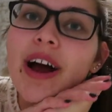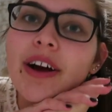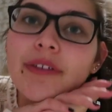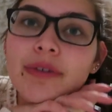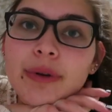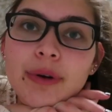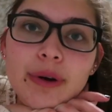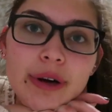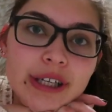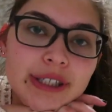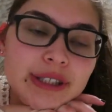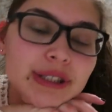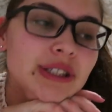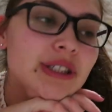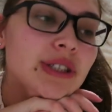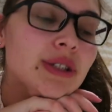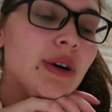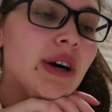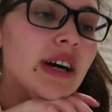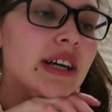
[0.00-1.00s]
back from the grocery
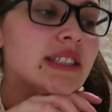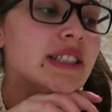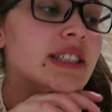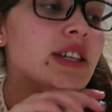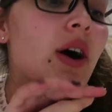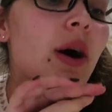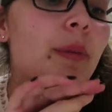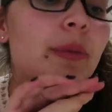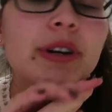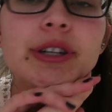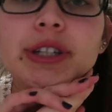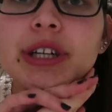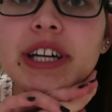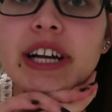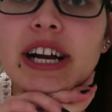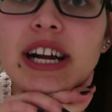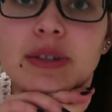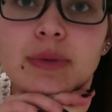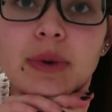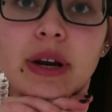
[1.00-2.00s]
store, so I'm gonna show you
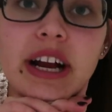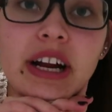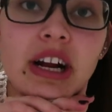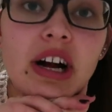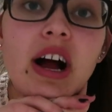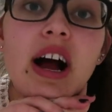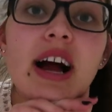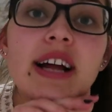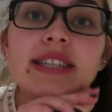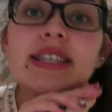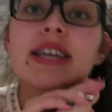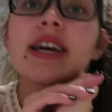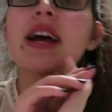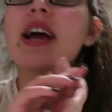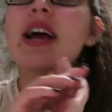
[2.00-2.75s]
guys what I got.